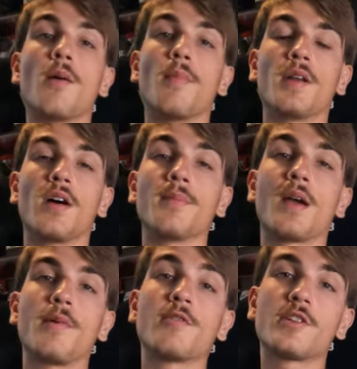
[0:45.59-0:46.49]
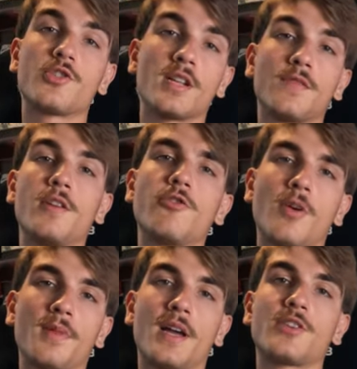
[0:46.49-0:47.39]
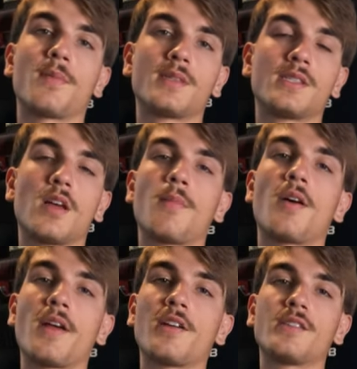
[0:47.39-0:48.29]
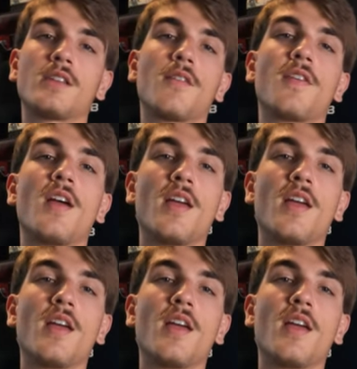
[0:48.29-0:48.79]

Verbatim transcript: But um, yeah, we don't get straight in this video. Drop a like, drop a sub, all that good stuff.